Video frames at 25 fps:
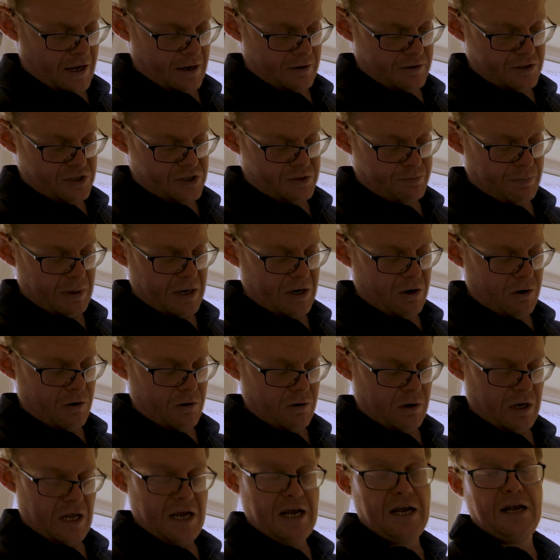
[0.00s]
spin
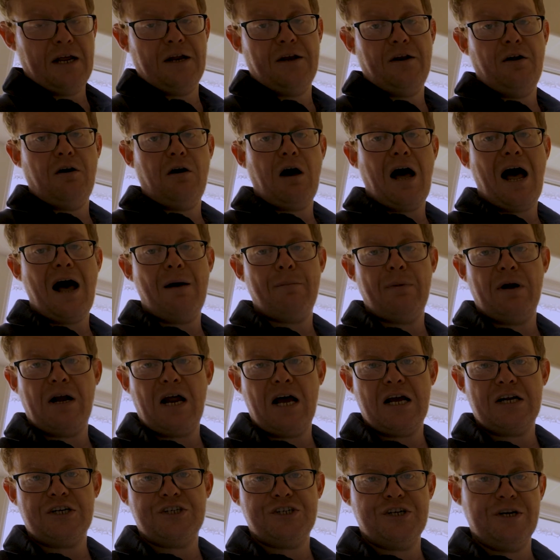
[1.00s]
only, not hammer
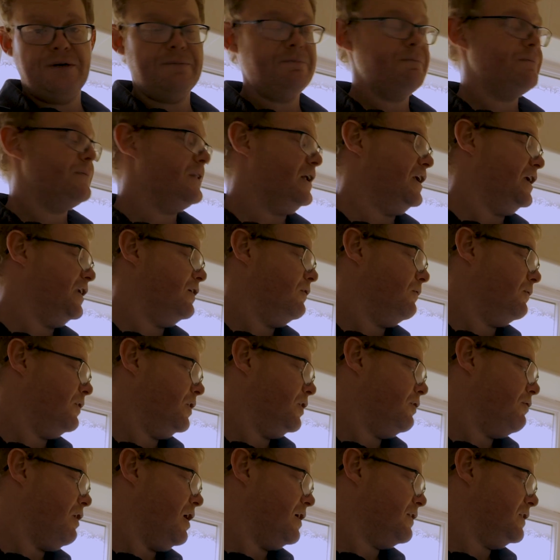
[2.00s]
action, and you're not going
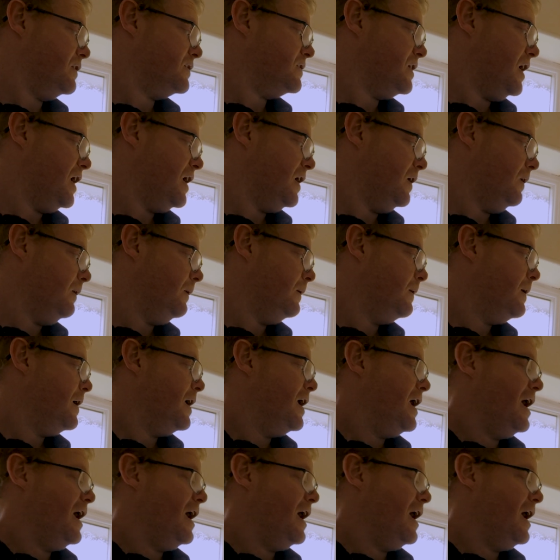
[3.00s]
to crack the tile.